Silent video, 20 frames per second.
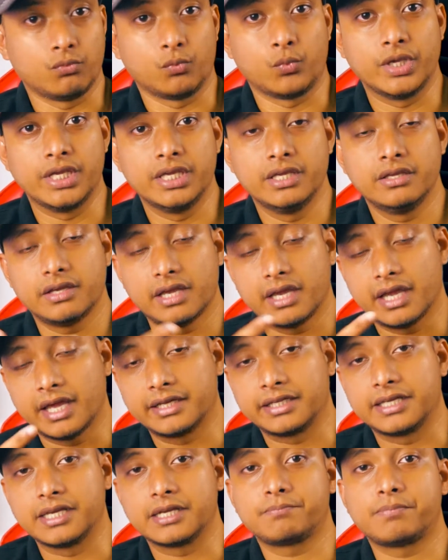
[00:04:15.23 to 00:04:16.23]
we
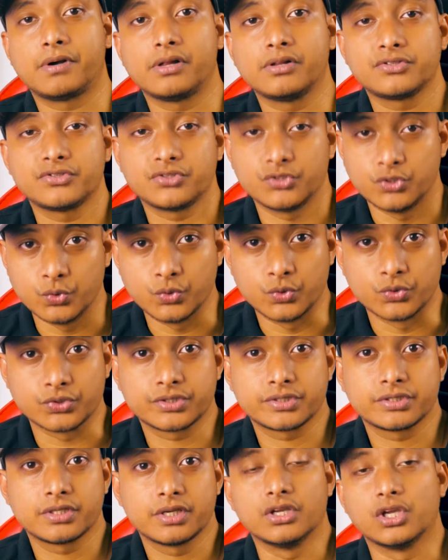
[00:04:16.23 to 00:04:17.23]
at GeeksPulse
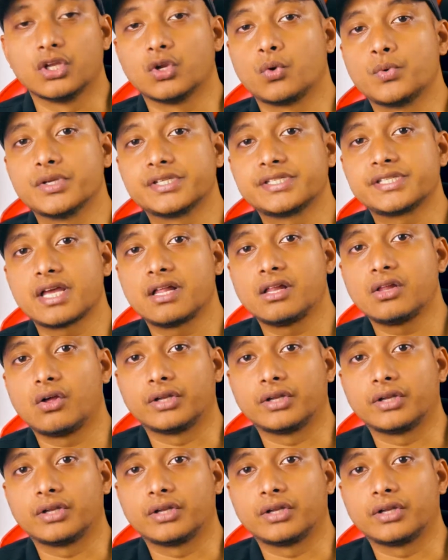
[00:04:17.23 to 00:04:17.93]
use. We sell